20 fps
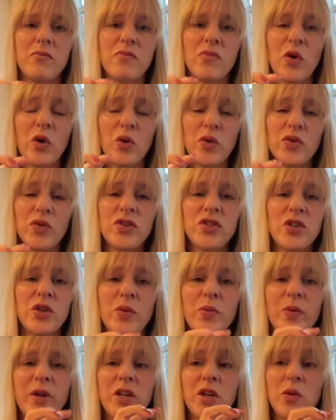Also,
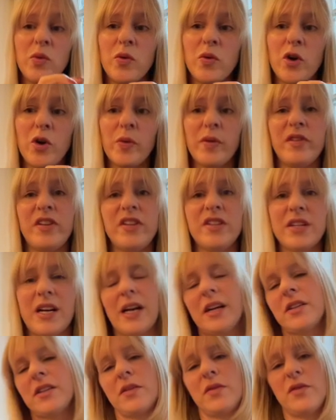when you work with these
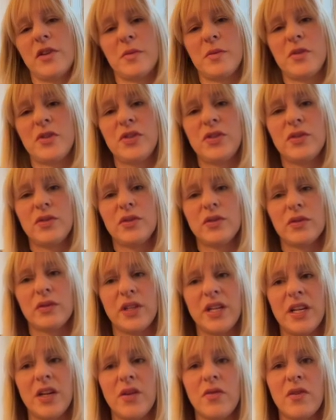active pharmaceutical
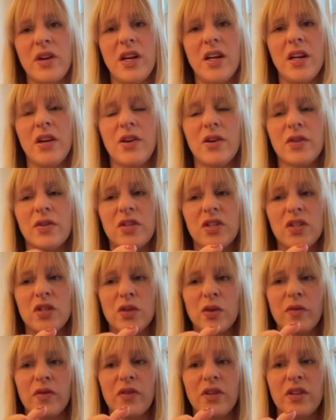ingredients, it's
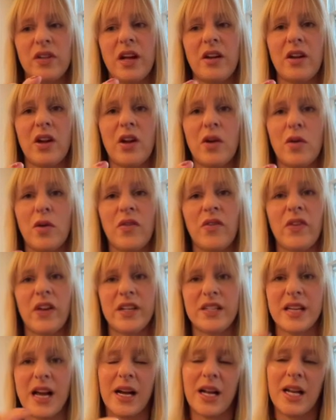often that they're not
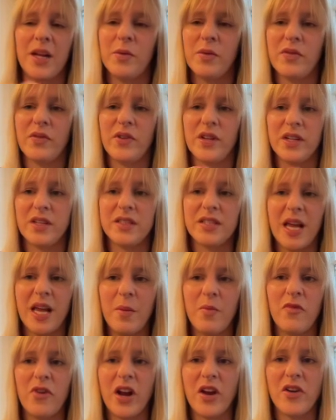exactly within the
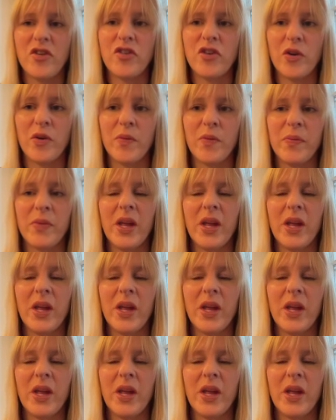same ratio.